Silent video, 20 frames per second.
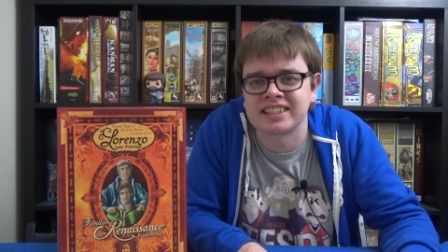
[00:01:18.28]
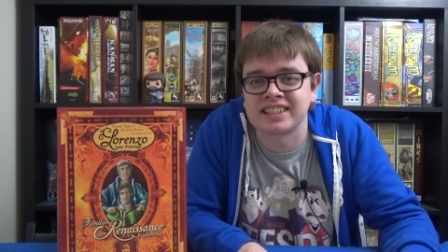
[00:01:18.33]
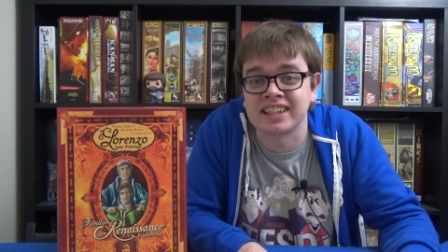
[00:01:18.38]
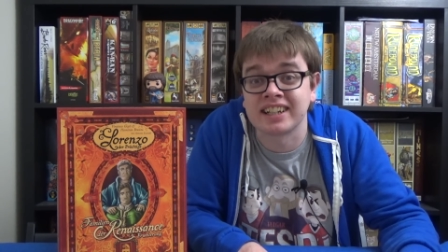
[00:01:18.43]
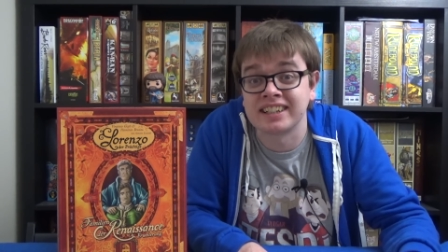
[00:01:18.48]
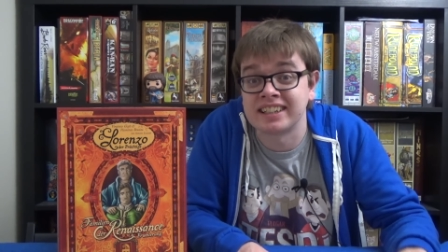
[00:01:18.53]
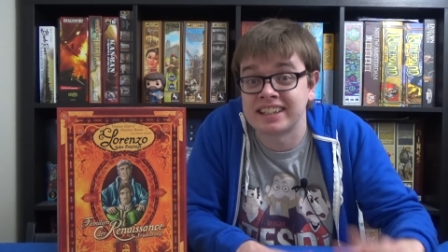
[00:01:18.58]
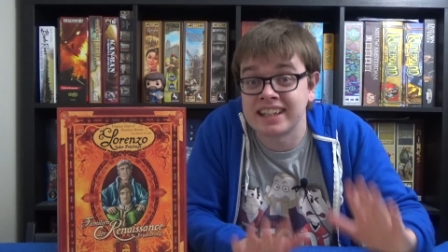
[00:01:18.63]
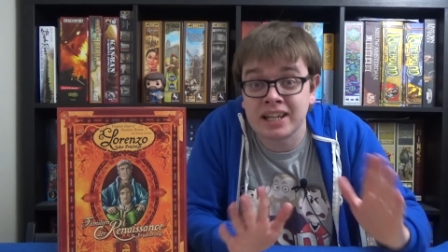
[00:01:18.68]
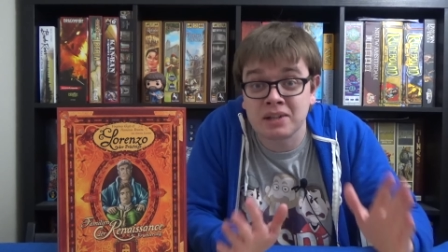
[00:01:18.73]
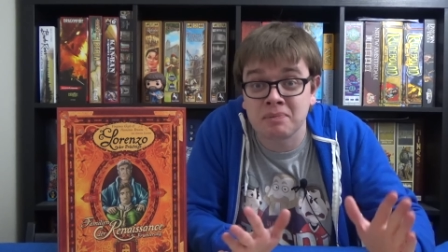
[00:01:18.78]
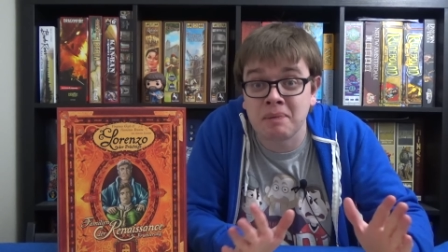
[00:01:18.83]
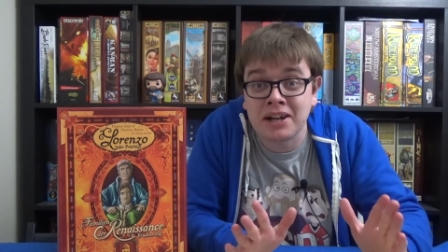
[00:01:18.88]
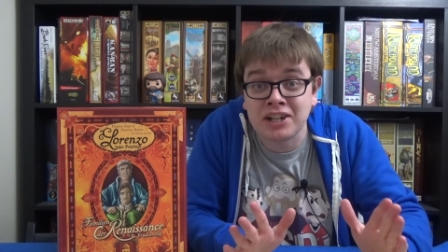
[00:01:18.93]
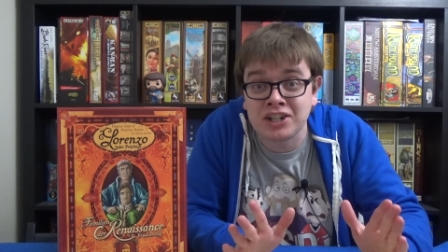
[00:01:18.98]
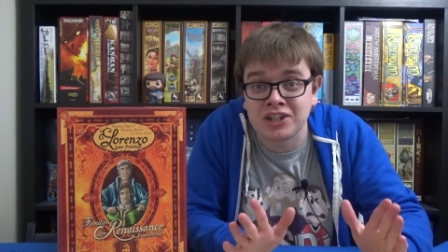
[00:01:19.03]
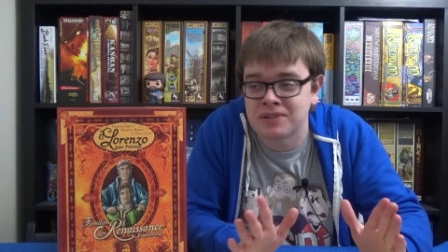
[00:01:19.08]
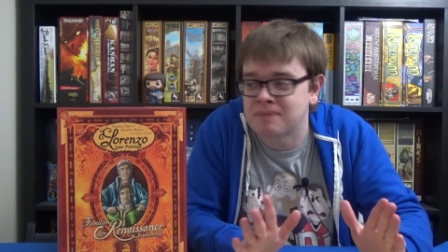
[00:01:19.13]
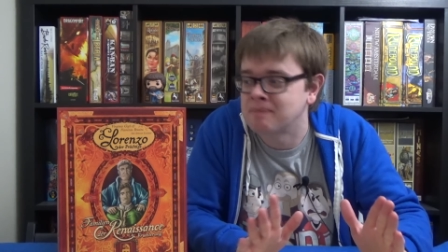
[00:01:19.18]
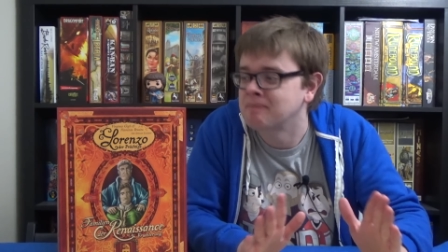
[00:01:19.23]
aside. The
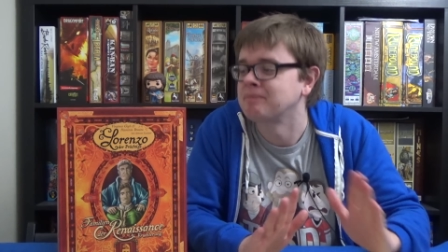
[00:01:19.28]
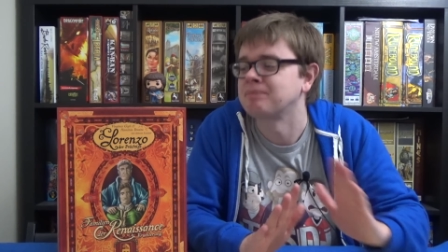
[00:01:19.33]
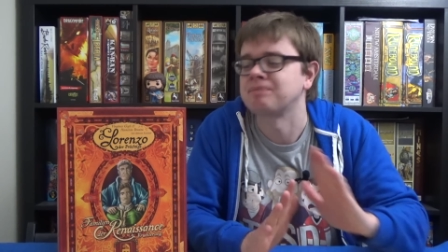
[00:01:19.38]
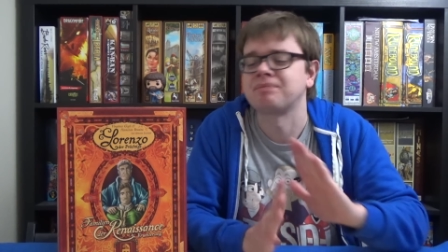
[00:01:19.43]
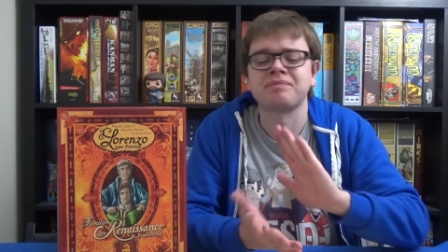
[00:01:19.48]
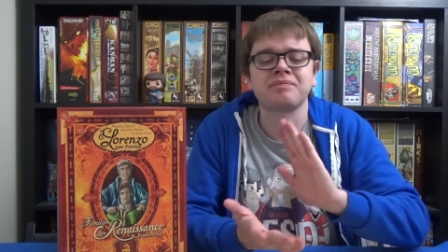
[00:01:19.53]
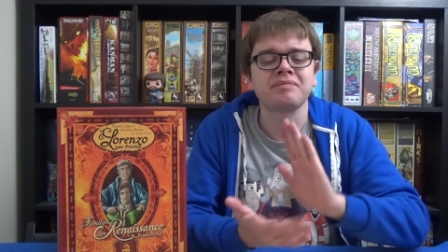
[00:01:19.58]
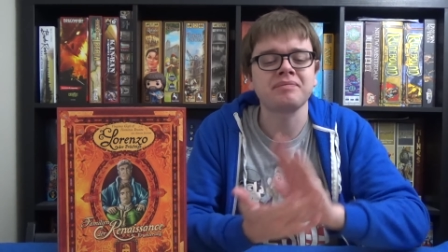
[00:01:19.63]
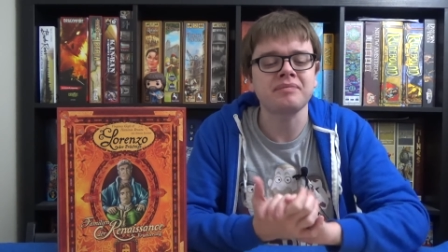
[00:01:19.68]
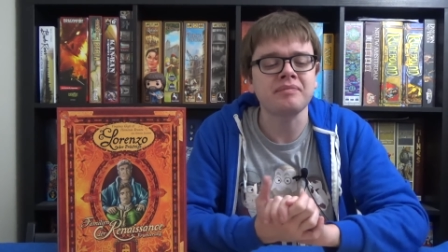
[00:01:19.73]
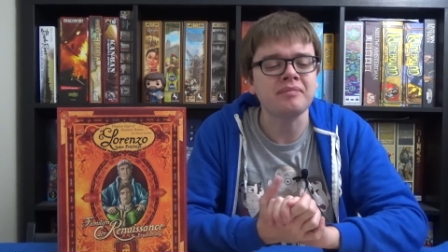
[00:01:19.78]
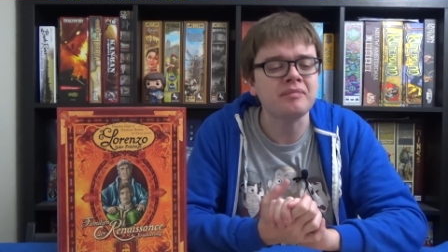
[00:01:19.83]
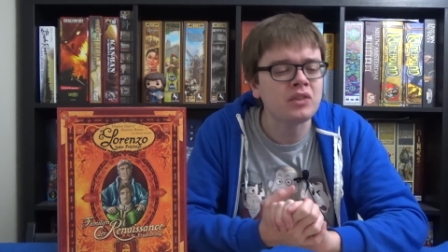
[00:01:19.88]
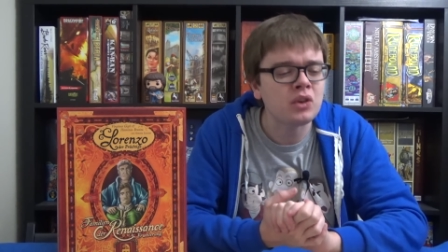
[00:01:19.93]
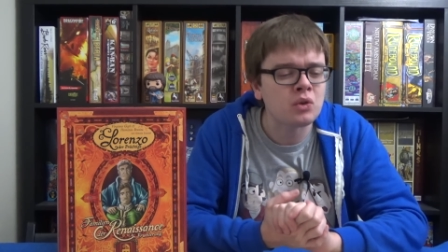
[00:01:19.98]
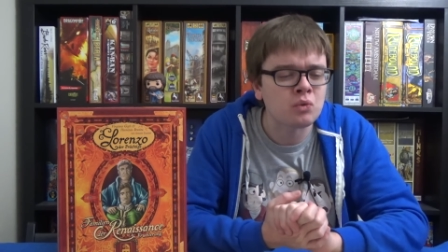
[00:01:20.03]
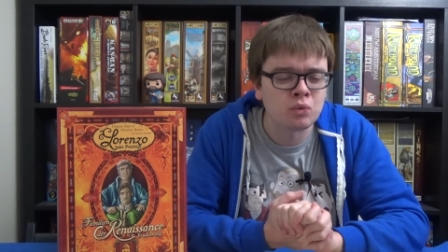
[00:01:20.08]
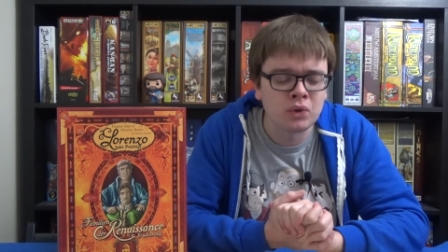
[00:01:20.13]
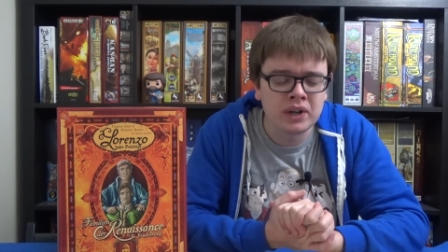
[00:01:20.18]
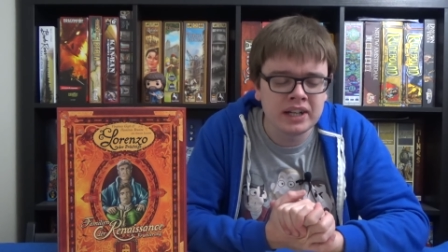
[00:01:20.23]
expansion.
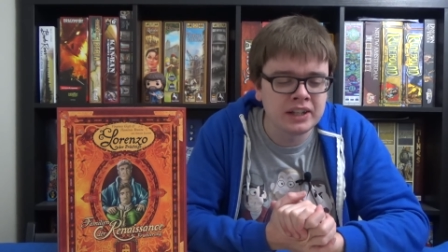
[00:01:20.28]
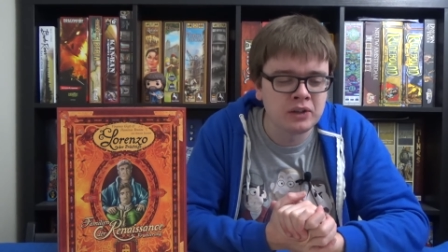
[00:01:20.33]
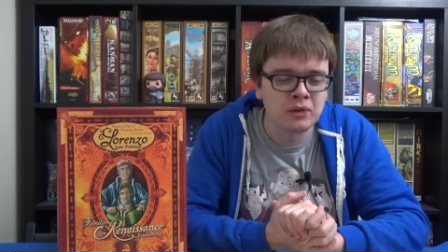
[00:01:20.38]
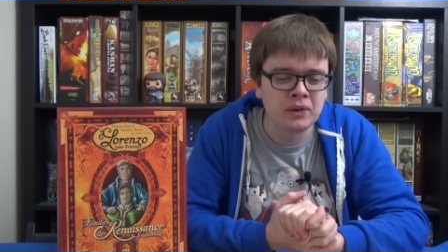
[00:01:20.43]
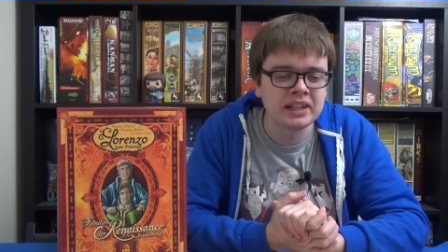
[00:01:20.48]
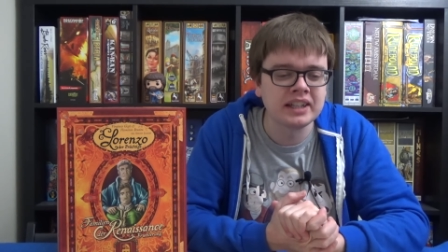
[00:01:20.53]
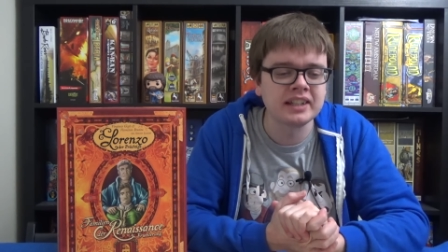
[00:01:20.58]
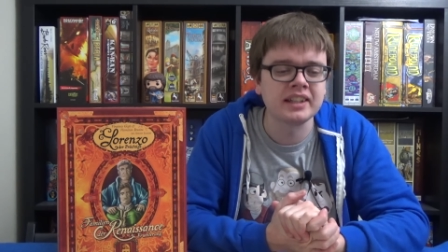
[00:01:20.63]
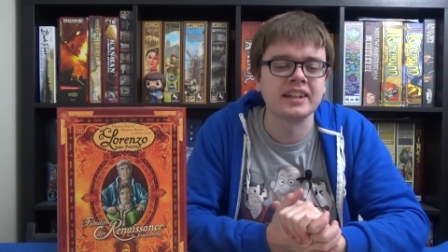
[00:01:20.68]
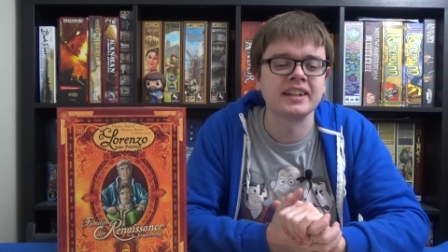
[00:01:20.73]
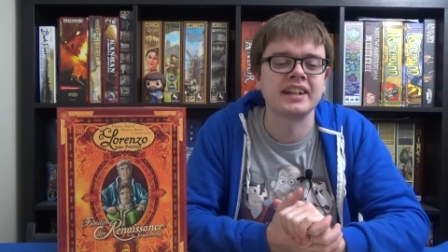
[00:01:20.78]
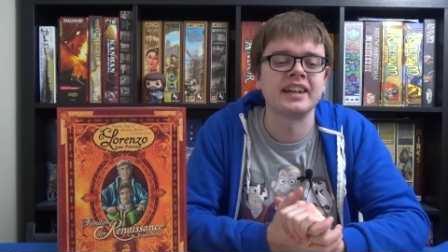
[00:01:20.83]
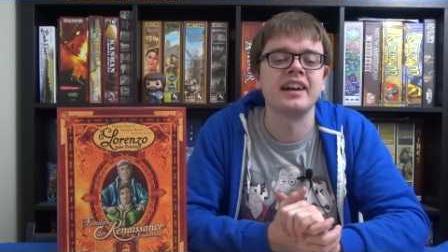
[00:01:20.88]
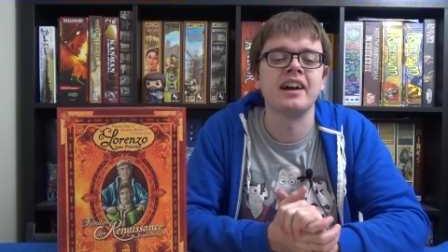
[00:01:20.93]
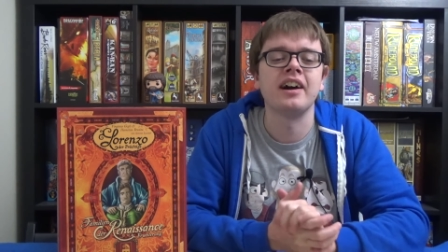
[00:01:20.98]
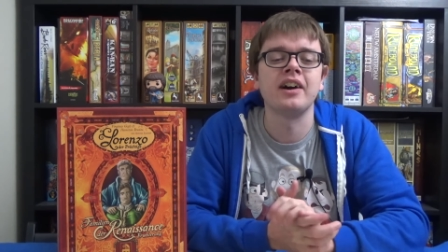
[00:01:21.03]
Really, really like it.